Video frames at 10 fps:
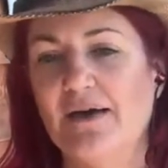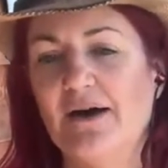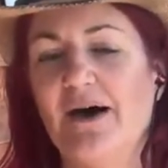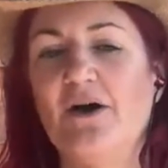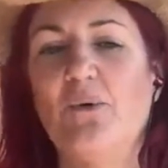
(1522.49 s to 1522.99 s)

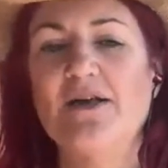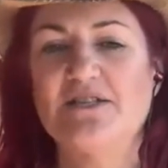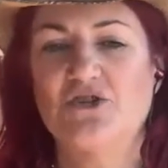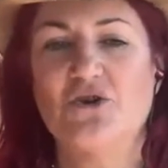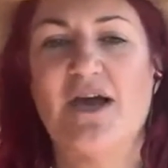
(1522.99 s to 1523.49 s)
I always
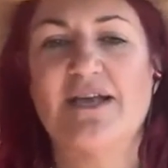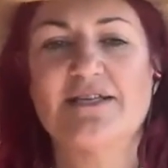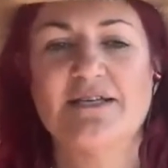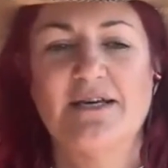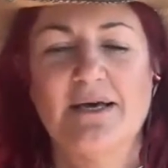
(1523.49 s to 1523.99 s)

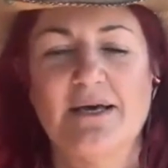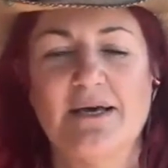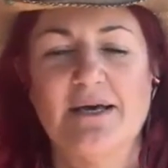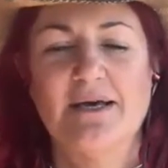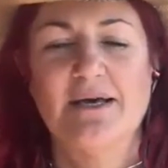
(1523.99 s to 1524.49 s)
attract
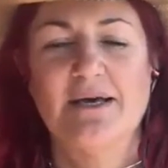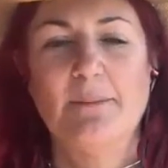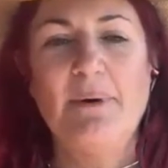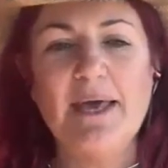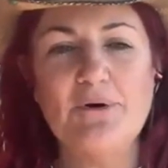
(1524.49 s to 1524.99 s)
people
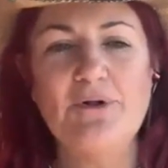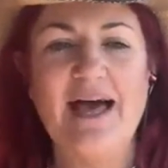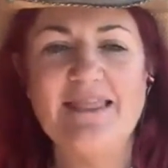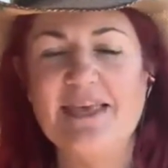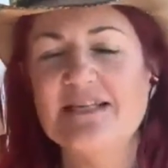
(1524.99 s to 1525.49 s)
and
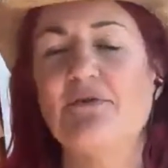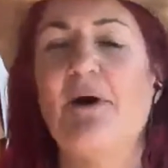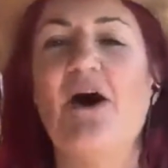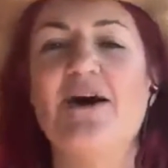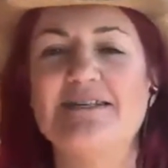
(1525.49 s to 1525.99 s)
things for my
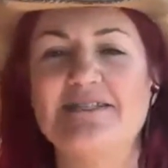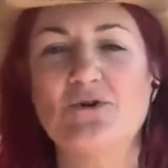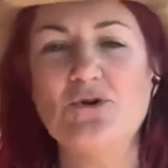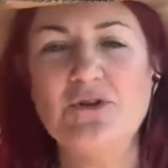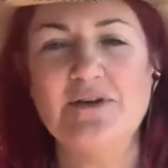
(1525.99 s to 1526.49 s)
highest
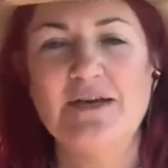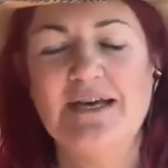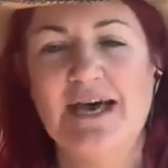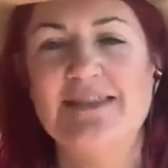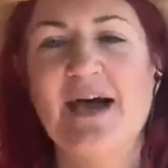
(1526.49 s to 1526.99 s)
good,
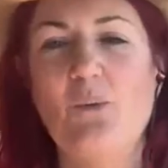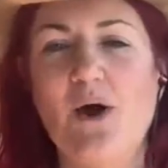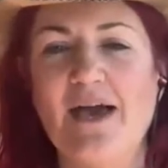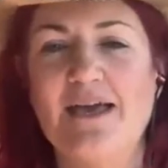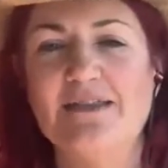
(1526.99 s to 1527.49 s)
and that
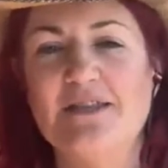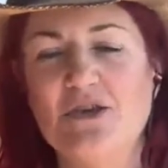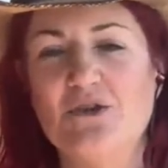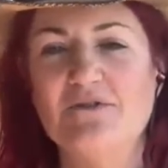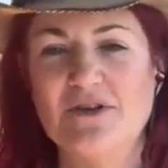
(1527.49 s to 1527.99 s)
way the
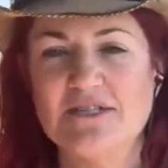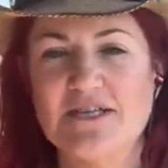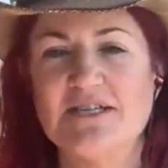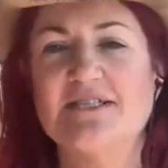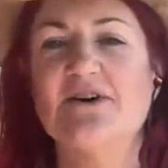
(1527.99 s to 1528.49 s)
universe can
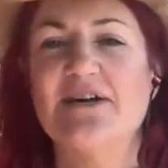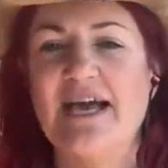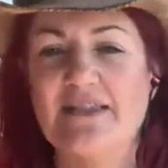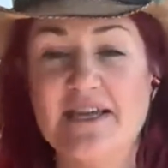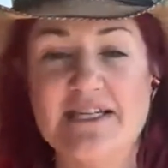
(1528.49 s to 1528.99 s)
decide
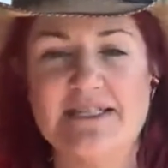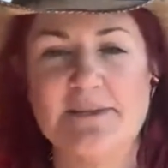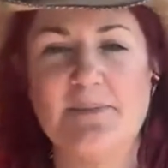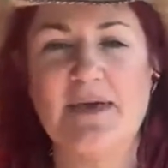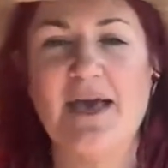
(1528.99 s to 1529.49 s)
how they
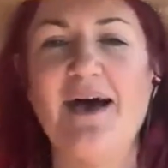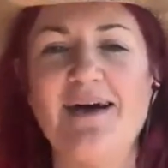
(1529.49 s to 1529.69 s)
disappear.